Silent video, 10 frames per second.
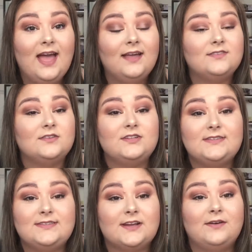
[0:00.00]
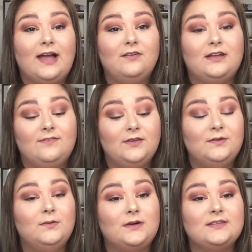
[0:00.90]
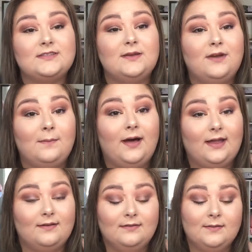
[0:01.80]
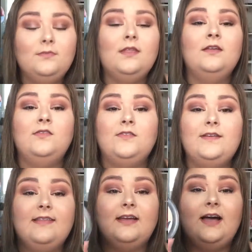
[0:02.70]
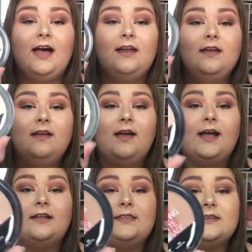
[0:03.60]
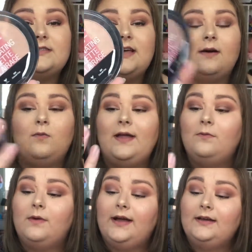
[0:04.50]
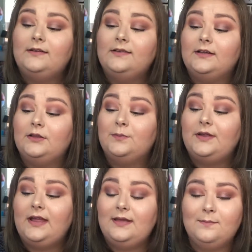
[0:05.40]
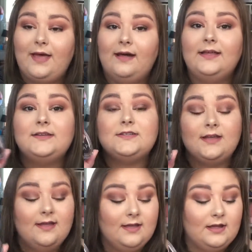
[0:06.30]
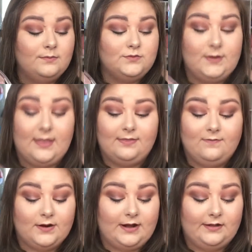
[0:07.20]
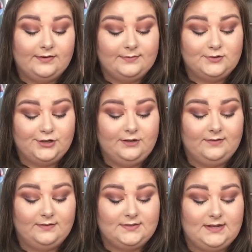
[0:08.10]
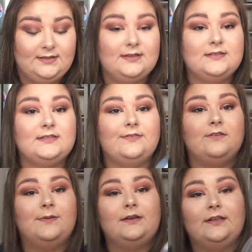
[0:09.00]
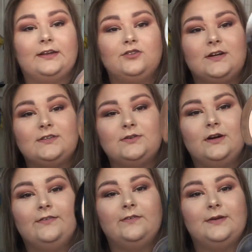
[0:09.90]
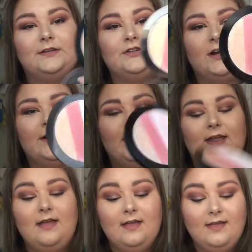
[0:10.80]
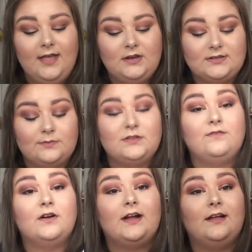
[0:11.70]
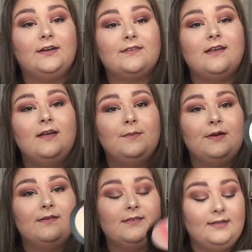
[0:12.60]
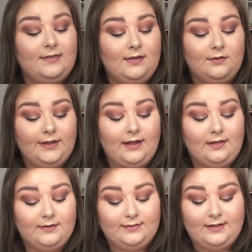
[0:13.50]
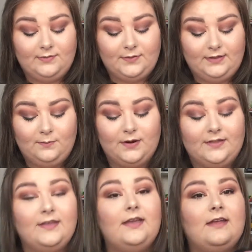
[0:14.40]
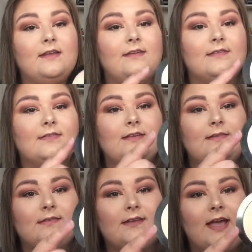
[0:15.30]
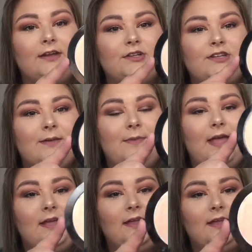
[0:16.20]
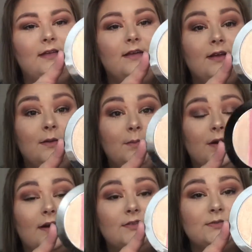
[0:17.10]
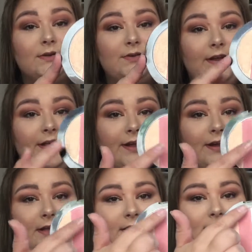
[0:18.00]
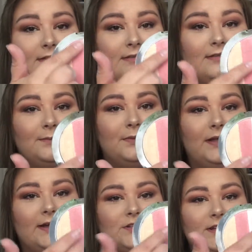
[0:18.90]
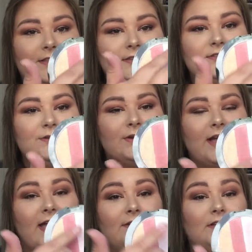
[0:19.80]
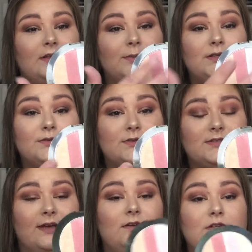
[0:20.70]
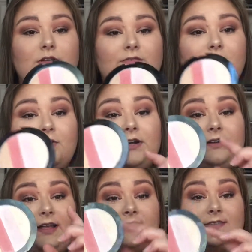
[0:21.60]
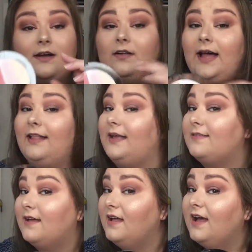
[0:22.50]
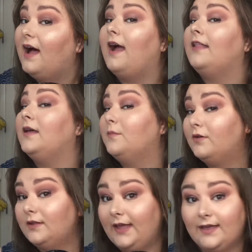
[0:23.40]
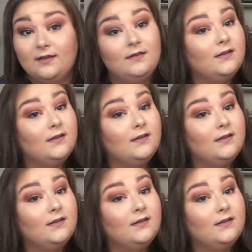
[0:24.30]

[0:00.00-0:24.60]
so just stick around if you want to see what I bought. So first thing I got this Wet n Wild illuminating palette. Comes with 4 colors. I'm sure you've all seen this if you've been to like a drugstore, if you've been to Target. It just comes with 4 colors. Personally, the only color that's really worth it is this kind of champagne-y bronze one right here. This is a blush, and these two are kind of a little bit too subtle. So if you're more into like subtle highlights, I like more like